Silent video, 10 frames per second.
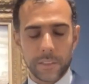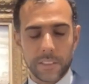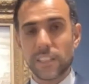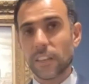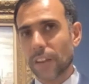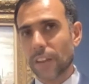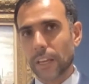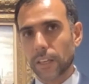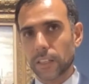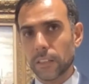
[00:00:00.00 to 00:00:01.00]
Didier
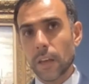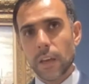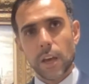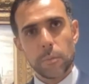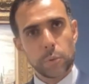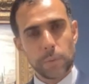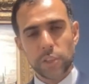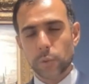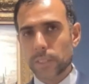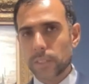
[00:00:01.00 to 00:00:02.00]
Valéry
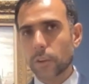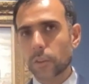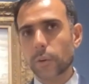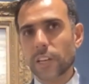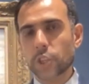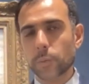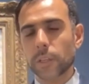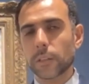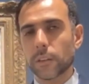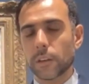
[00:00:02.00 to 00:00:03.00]
published with Dr.
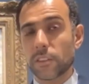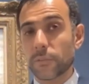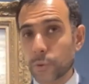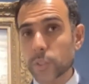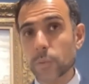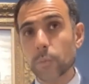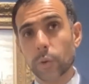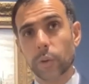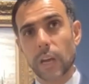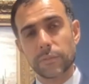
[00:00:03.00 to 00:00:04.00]
Rashwan, the first
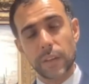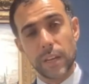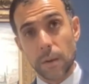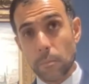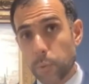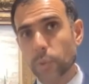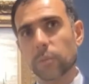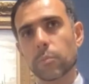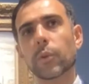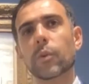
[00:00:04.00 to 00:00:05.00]
monograph, an
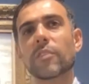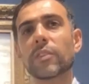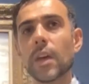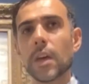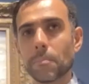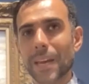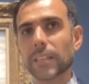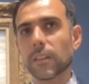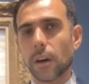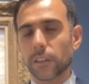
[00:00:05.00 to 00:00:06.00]
important monograph
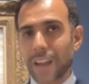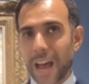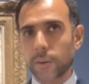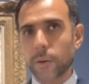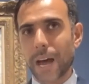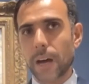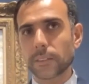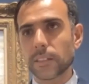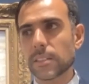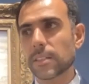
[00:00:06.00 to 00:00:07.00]
made on an Arab
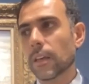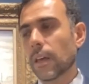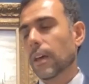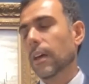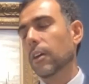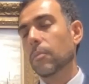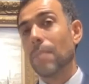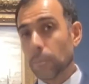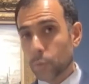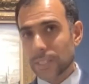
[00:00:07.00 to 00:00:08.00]
artist,
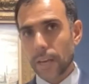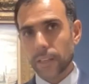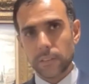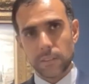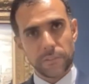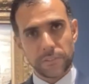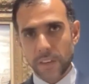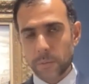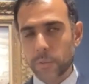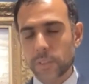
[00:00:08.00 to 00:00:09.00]
Mahmoud Saïd, the
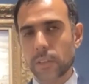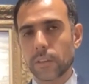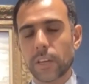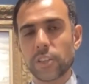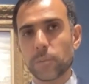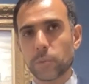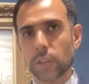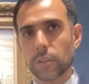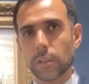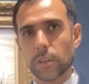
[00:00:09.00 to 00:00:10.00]
famous
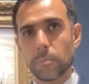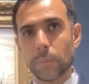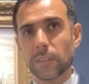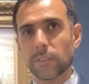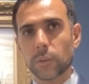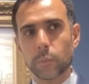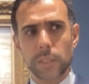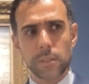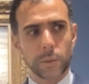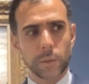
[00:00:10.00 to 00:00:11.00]
Egyptian painter. We
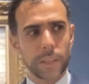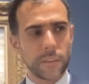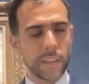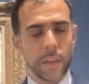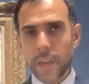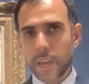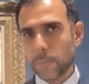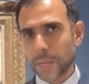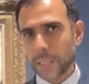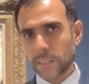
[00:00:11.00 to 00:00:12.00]
sold, I think, a
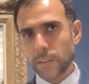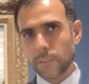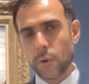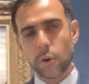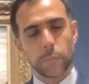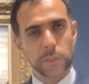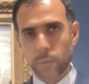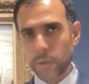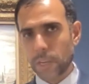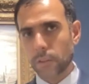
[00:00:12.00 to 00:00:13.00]
painting for almost
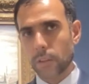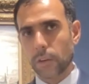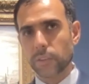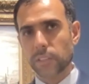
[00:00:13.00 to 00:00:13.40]
$3 million